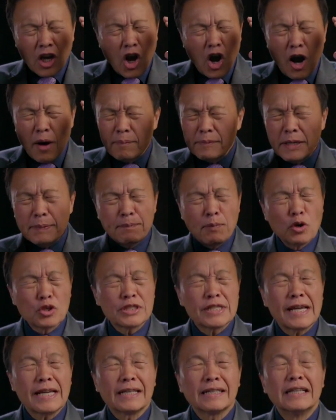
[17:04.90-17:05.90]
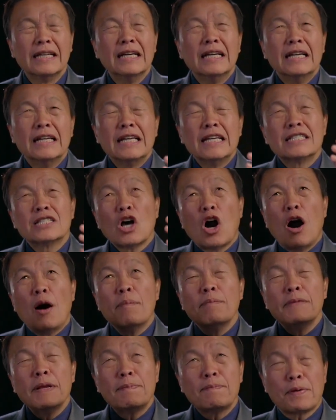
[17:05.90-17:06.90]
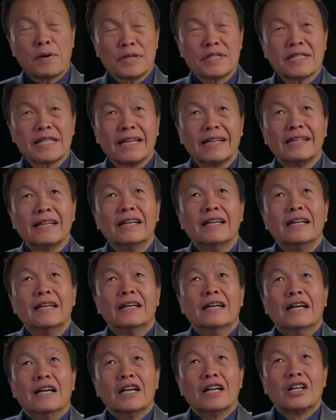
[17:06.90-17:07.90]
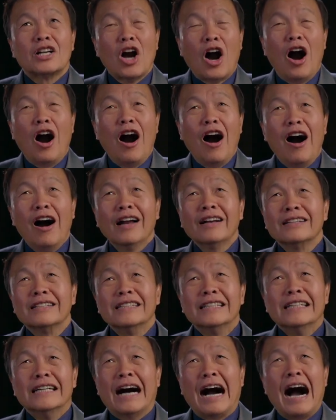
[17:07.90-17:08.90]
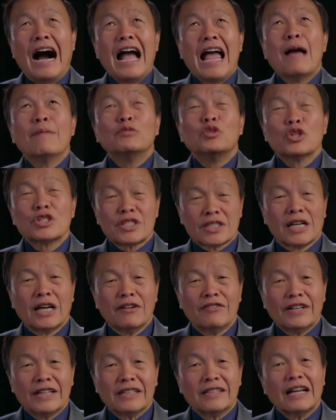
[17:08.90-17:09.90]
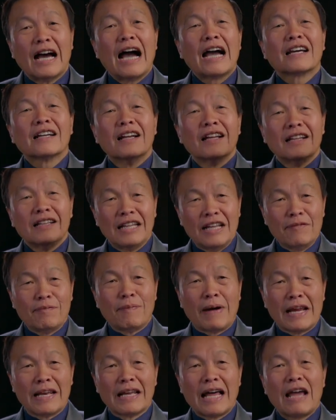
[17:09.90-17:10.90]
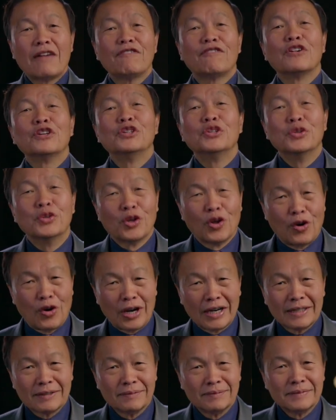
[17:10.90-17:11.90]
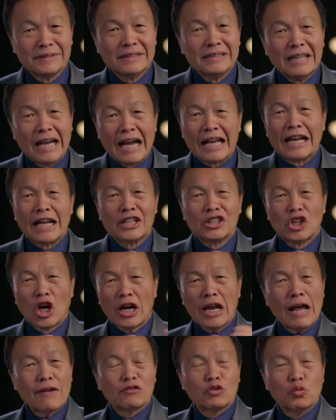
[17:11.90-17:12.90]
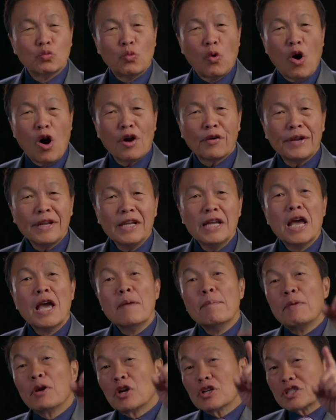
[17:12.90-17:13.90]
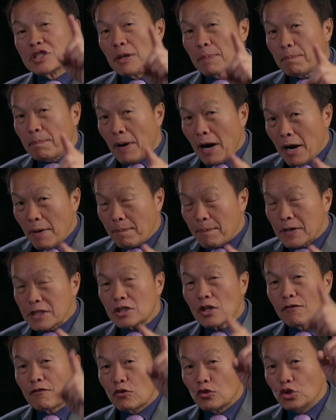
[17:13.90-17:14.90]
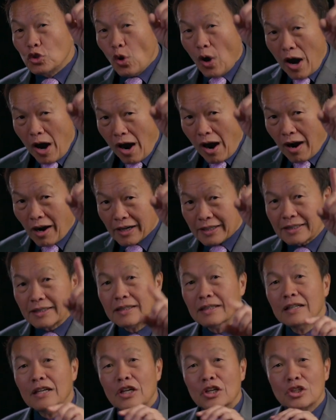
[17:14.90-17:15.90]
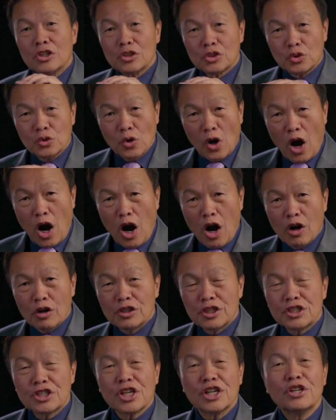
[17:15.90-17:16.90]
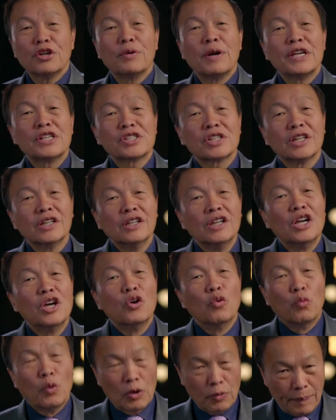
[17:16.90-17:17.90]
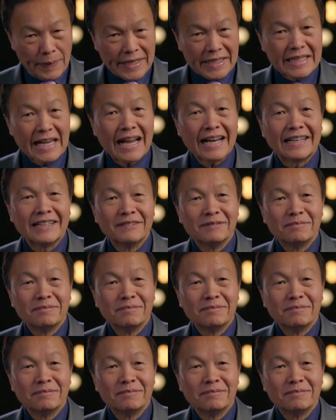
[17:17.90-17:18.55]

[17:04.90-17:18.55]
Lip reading: omnipotent. He is omnipresent. God, I am your servant. I'm going to live my life for you, Lord. And I don't have to worry because the purpose of your heart through all the generation will be done.